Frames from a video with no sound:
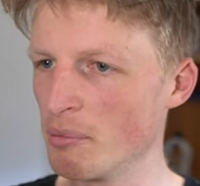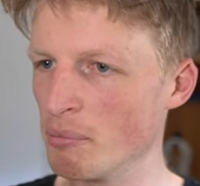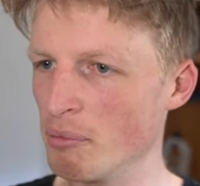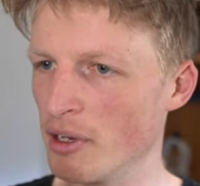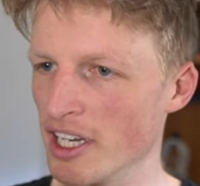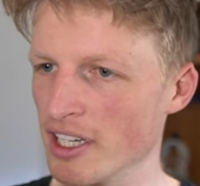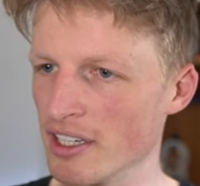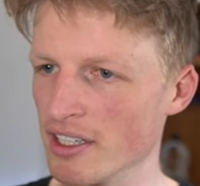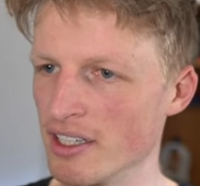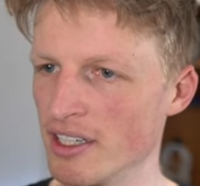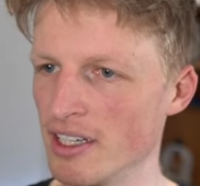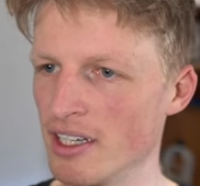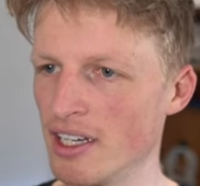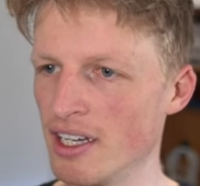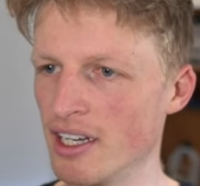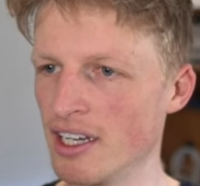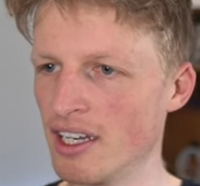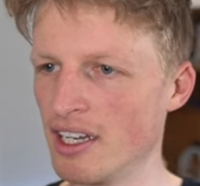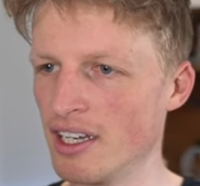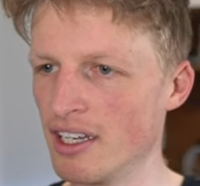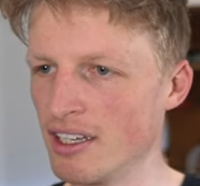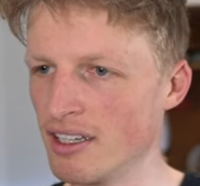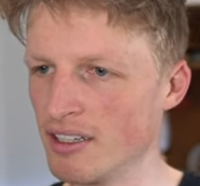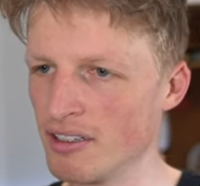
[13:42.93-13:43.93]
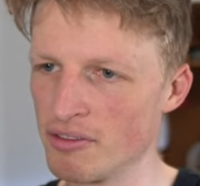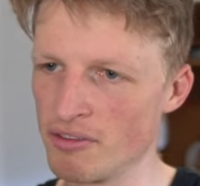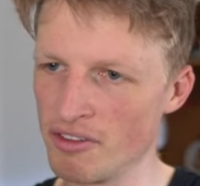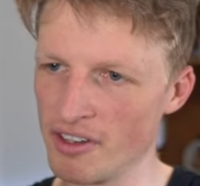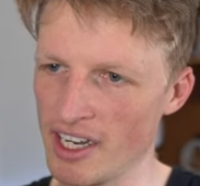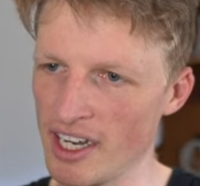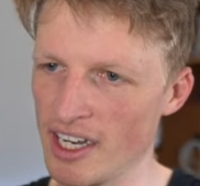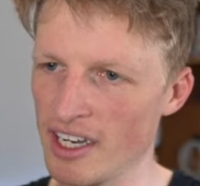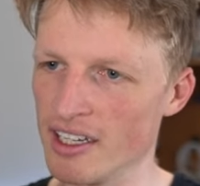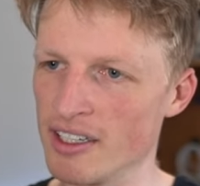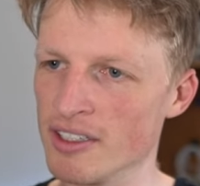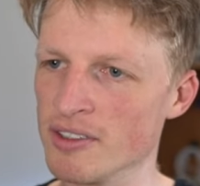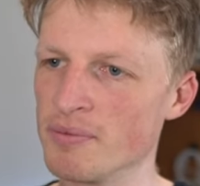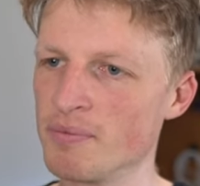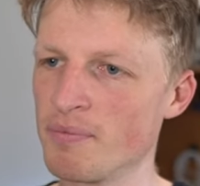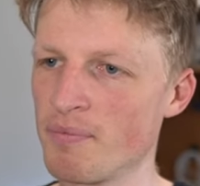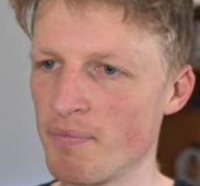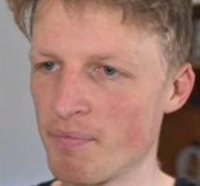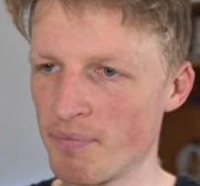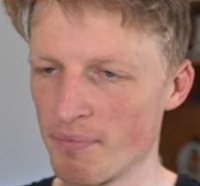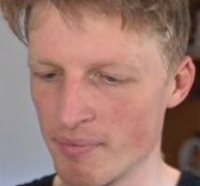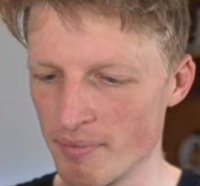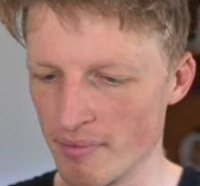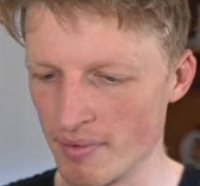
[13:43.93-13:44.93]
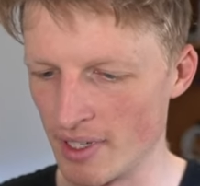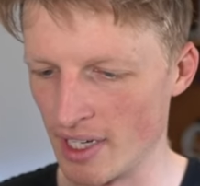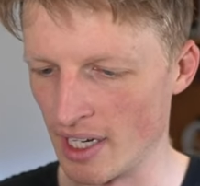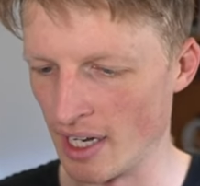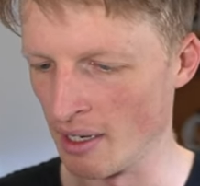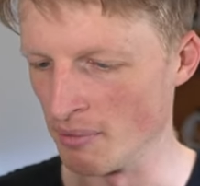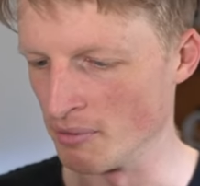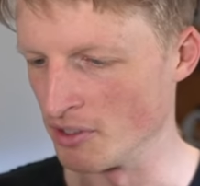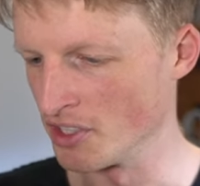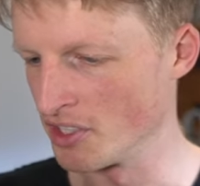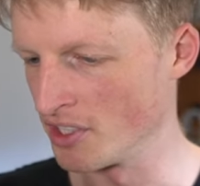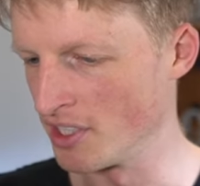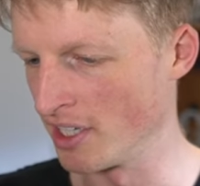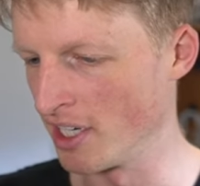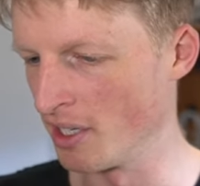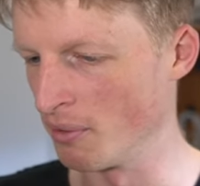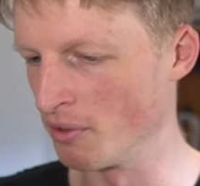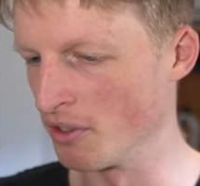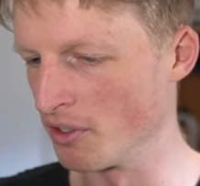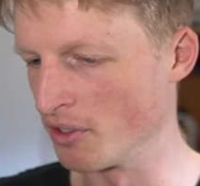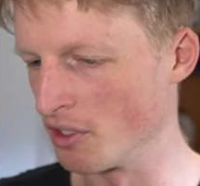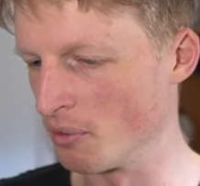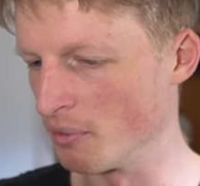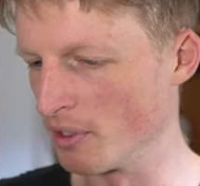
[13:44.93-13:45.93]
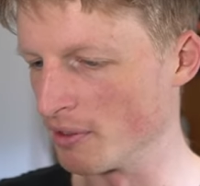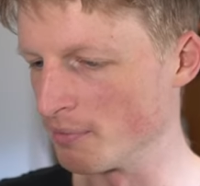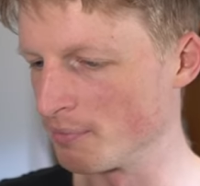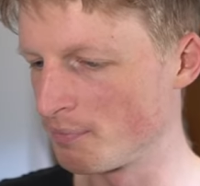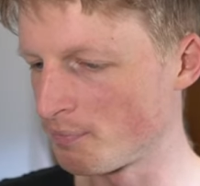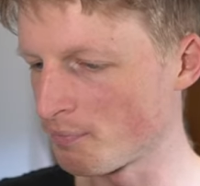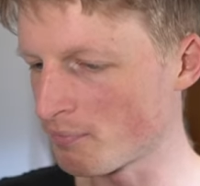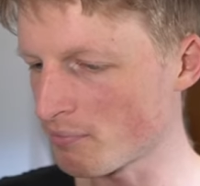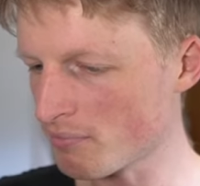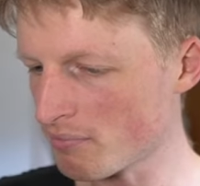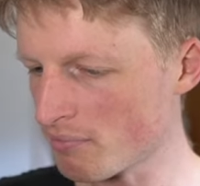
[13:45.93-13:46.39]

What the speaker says: But for now, I'm just sticking with only one.